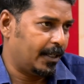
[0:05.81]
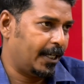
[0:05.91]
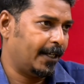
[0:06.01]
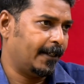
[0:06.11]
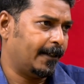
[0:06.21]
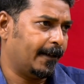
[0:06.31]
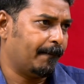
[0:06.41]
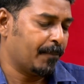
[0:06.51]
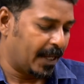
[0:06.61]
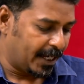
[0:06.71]
and
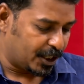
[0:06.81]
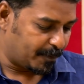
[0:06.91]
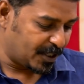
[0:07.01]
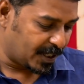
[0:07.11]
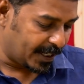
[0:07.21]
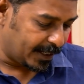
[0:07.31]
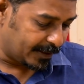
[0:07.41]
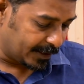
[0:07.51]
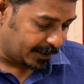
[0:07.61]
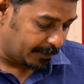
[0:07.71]
especially
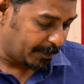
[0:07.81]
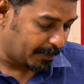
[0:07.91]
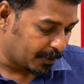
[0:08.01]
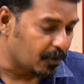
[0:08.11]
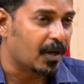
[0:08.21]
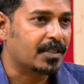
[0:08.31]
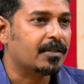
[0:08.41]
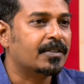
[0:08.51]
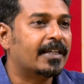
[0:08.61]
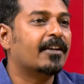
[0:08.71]
the people who are
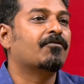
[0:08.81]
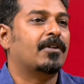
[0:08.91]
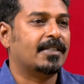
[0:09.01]
seeking for